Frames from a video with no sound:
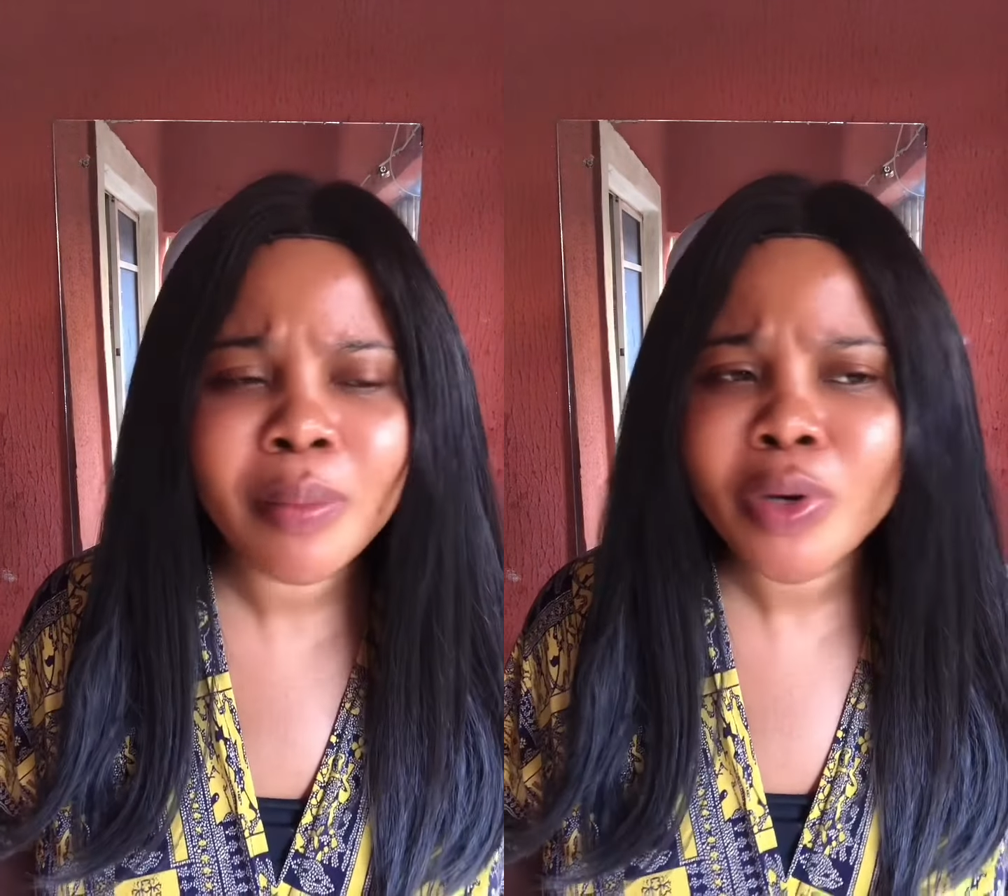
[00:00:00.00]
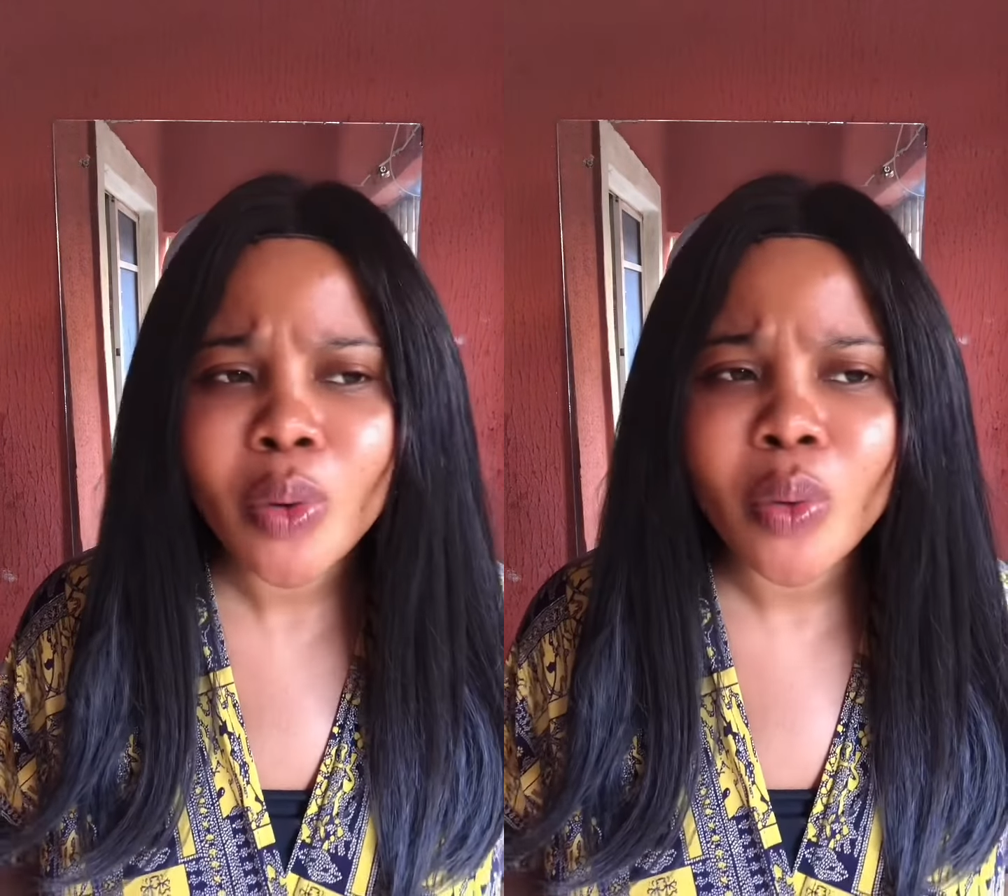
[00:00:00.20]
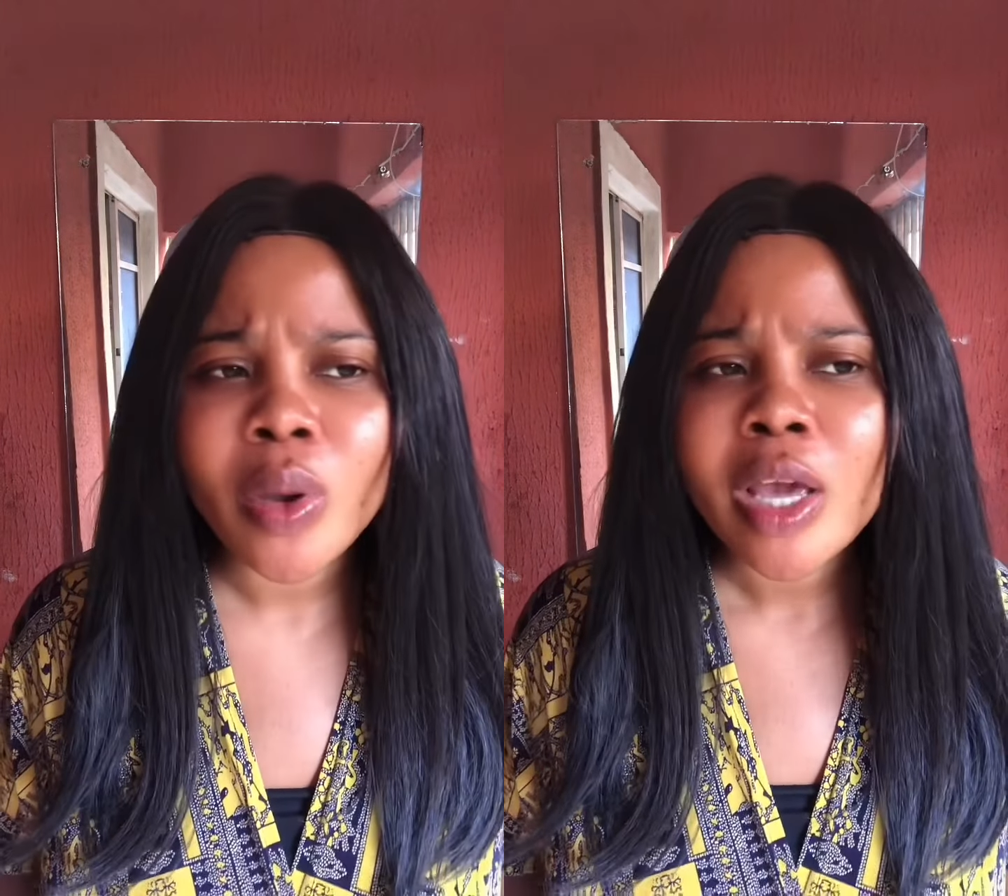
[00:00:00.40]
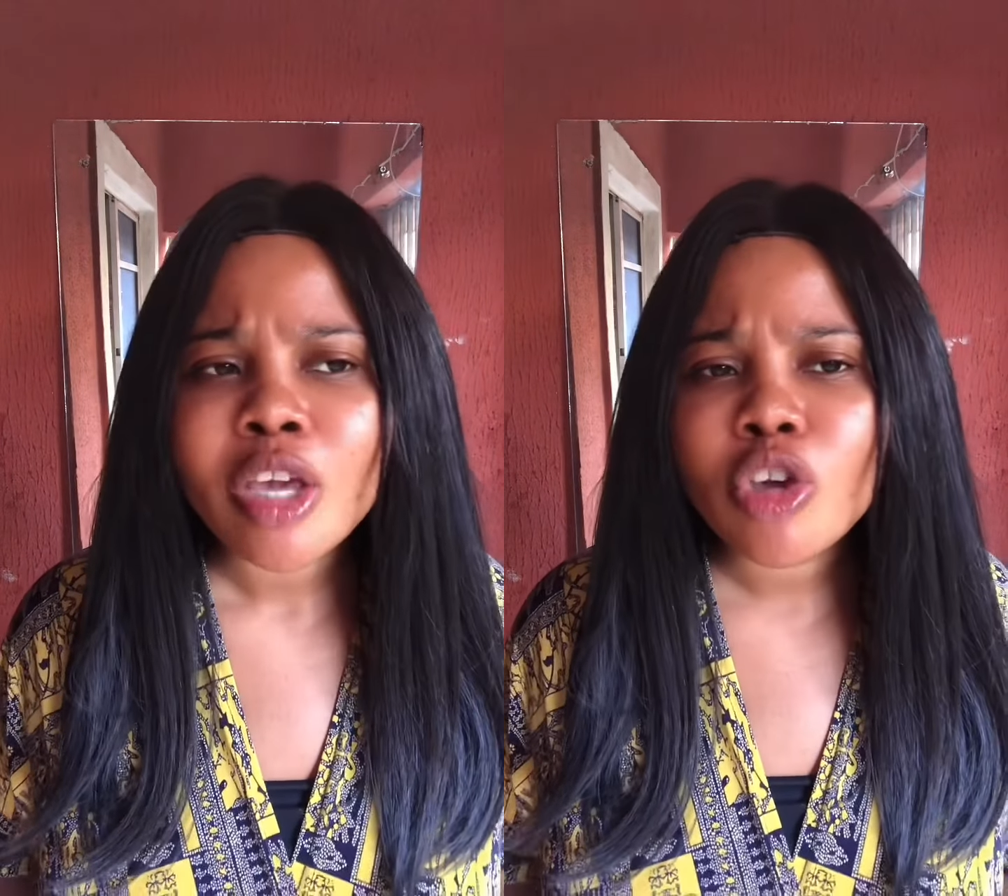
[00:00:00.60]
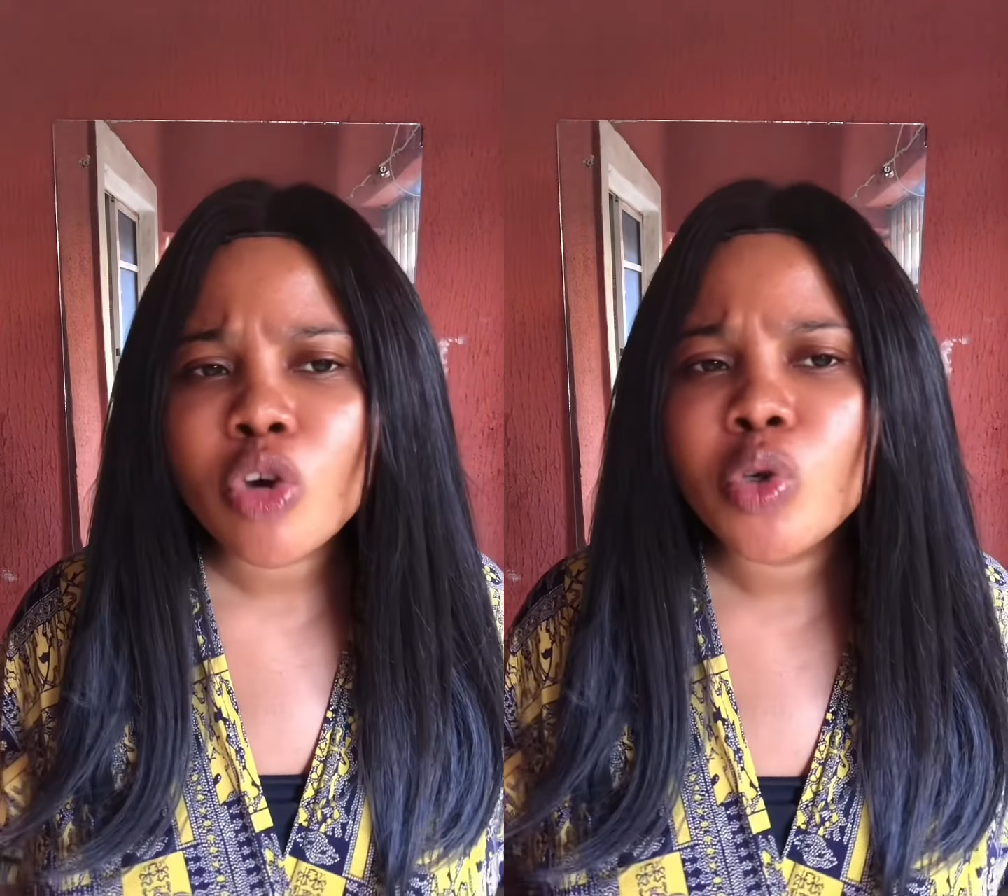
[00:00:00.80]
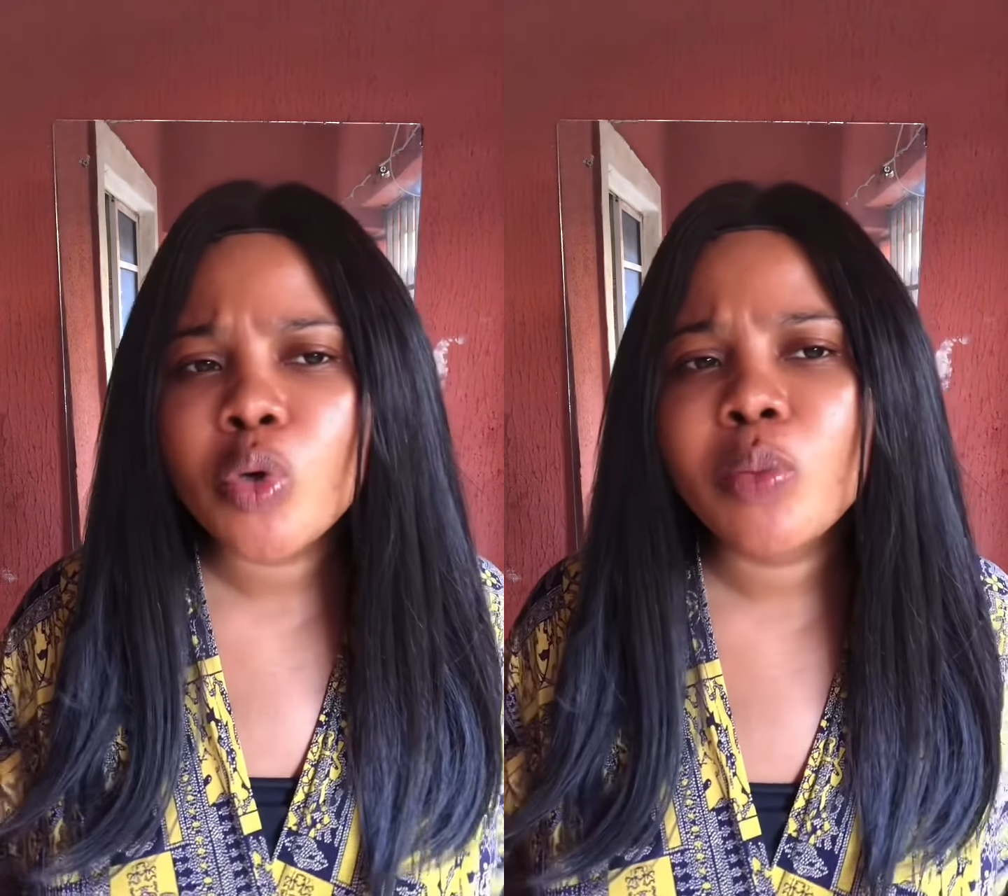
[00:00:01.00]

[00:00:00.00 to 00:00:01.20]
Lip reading: No, you're you